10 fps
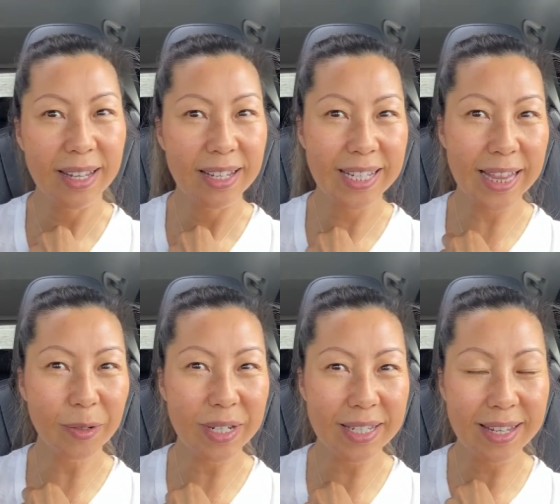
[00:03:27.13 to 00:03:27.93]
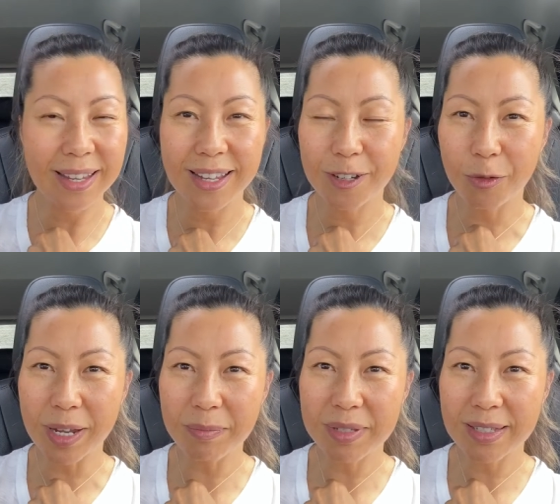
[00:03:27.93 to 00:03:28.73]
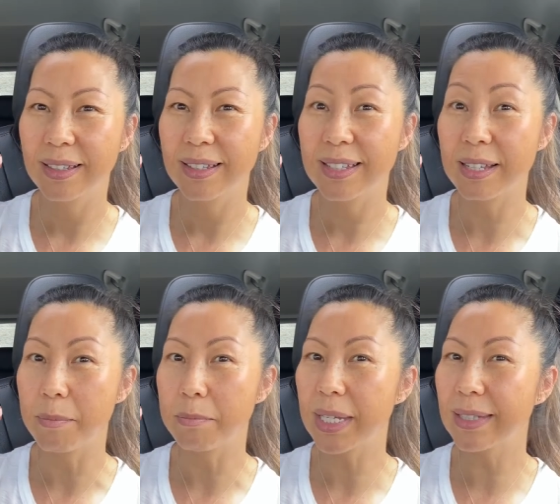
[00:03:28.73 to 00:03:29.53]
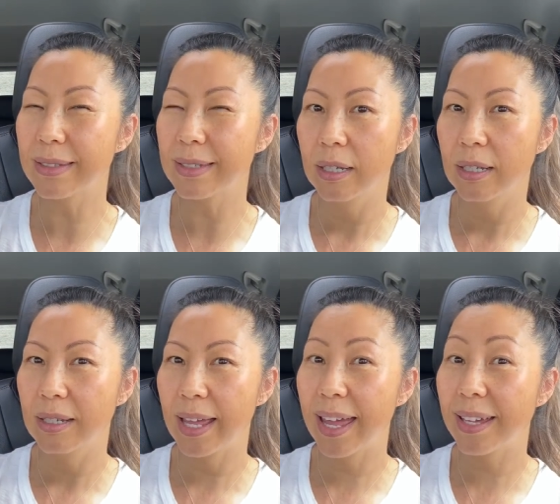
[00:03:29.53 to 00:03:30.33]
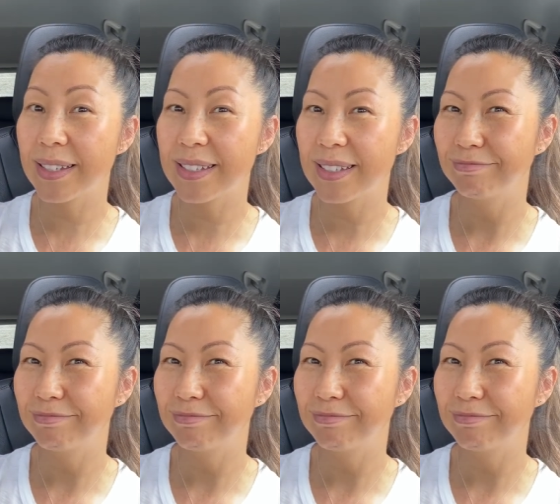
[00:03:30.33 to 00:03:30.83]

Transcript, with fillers: Celeries, grapes, some meat, eggs,